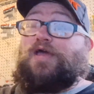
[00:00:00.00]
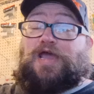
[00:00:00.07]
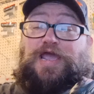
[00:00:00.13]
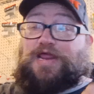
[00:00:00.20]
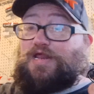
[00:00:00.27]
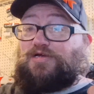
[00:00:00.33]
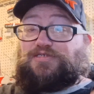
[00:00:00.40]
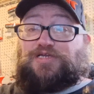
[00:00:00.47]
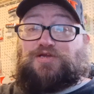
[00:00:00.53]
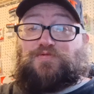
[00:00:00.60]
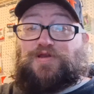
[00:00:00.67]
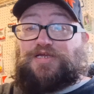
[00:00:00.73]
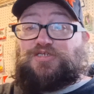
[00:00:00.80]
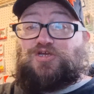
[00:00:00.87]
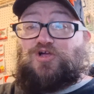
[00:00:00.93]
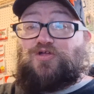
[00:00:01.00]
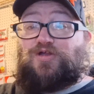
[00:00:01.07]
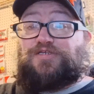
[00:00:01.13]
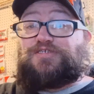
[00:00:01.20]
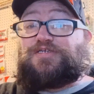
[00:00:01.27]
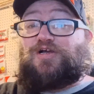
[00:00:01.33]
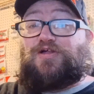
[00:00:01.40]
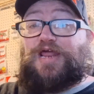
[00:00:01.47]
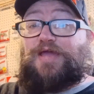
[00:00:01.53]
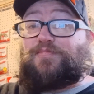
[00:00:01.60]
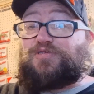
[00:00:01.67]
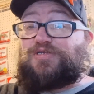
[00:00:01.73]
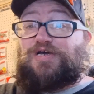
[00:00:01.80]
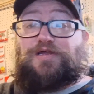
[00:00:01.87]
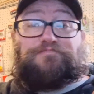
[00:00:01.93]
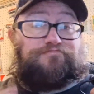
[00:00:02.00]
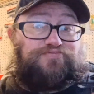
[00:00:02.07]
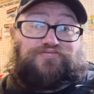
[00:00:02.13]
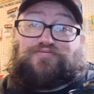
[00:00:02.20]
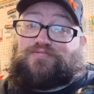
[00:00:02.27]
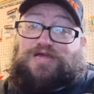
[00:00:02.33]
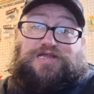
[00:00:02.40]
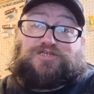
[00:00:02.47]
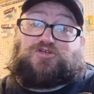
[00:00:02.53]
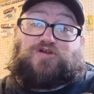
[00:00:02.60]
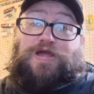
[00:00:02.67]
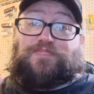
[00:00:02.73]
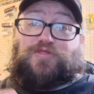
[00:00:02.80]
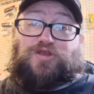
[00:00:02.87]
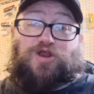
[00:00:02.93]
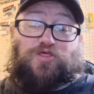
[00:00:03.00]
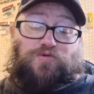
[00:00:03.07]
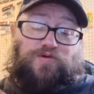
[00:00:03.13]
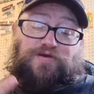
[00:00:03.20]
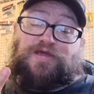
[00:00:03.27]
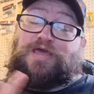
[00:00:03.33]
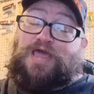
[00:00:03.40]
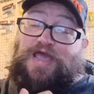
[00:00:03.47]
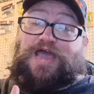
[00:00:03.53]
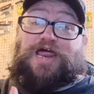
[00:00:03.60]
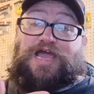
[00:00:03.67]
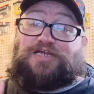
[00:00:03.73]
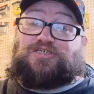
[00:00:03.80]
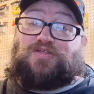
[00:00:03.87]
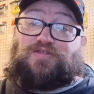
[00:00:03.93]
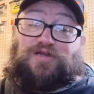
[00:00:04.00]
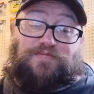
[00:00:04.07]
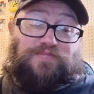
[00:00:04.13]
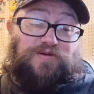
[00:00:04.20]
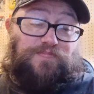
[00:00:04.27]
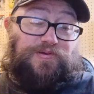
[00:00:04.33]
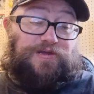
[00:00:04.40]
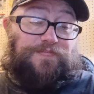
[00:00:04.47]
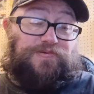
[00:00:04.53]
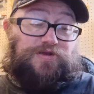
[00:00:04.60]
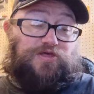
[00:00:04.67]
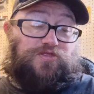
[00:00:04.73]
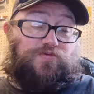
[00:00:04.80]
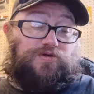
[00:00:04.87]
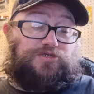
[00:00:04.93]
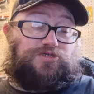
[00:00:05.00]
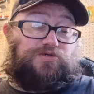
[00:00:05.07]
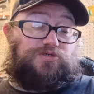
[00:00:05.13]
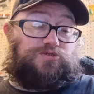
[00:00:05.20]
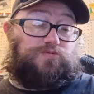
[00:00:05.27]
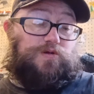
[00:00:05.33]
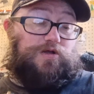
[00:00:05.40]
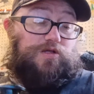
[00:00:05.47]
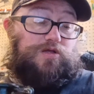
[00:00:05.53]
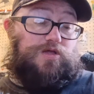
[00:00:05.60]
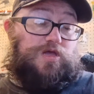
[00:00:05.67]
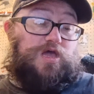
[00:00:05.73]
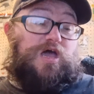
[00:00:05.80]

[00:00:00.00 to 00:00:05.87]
And I was like, when I saw it on sale on Amazon, I just grabbed another one. And I actually think I'm going to pick up another one too as well.